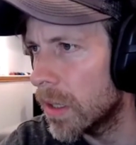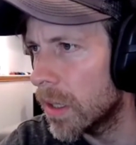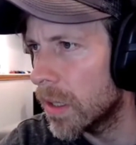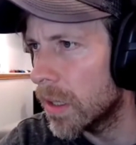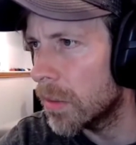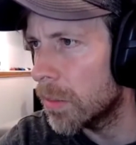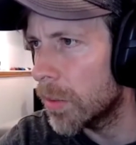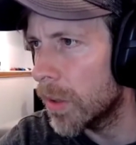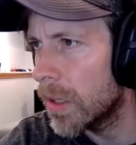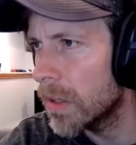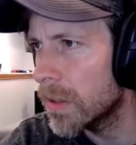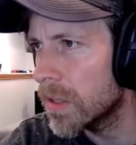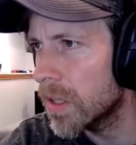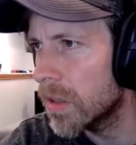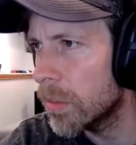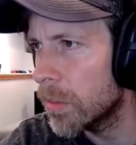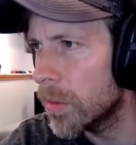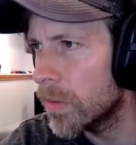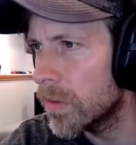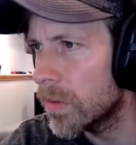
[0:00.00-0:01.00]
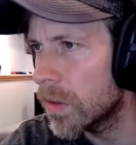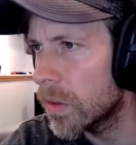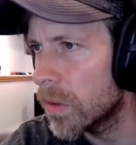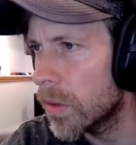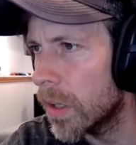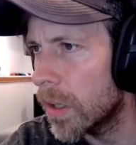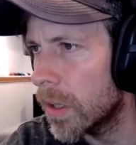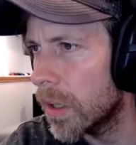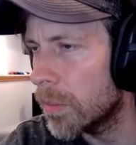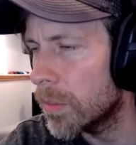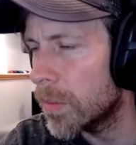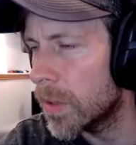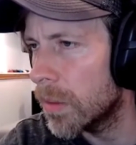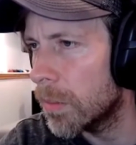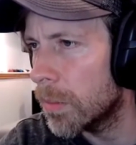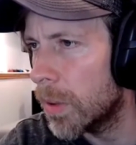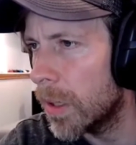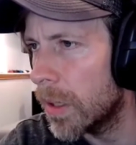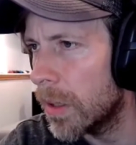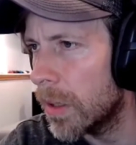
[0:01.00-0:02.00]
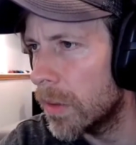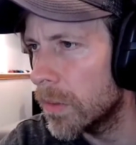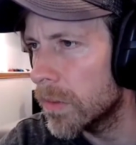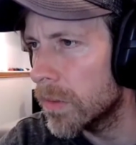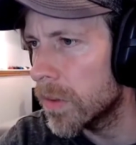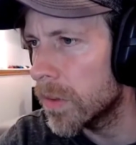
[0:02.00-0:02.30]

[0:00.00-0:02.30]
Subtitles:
Can the planets camera be used to create updated panos?